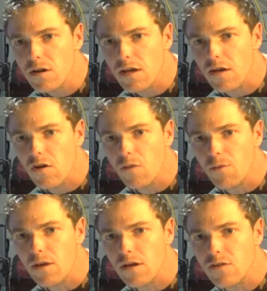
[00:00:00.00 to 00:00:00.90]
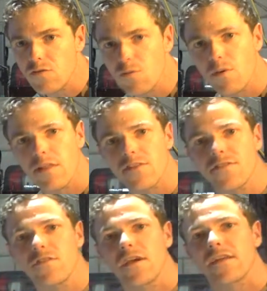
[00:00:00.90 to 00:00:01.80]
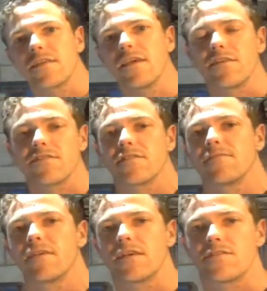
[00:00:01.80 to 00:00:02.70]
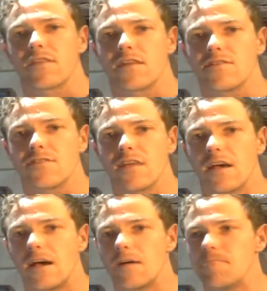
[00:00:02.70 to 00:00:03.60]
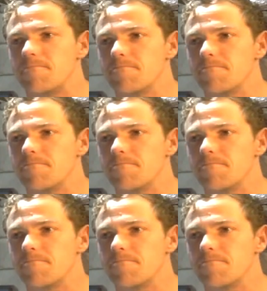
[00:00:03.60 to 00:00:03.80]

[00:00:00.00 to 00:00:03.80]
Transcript: can copy to a point. That's correct. Yes, that is the